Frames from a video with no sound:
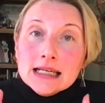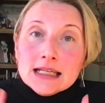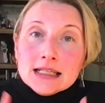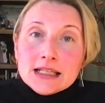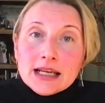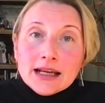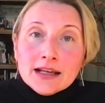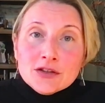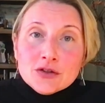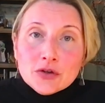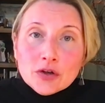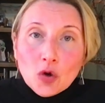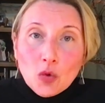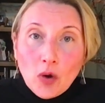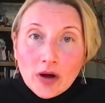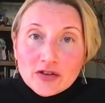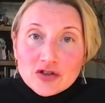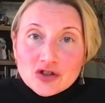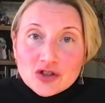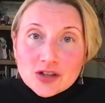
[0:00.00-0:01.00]
to answer a
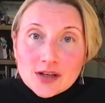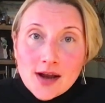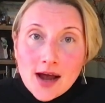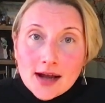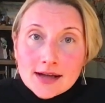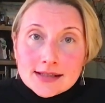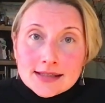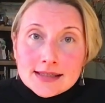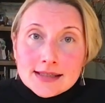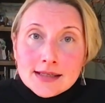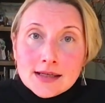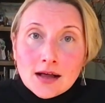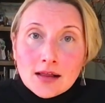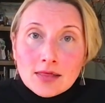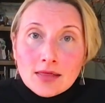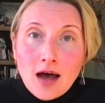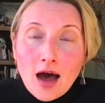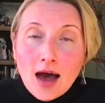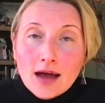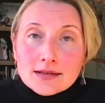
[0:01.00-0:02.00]
question I see a
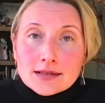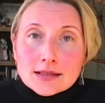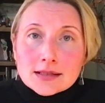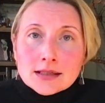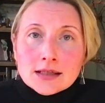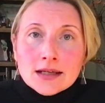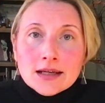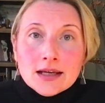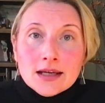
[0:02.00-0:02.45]
lot.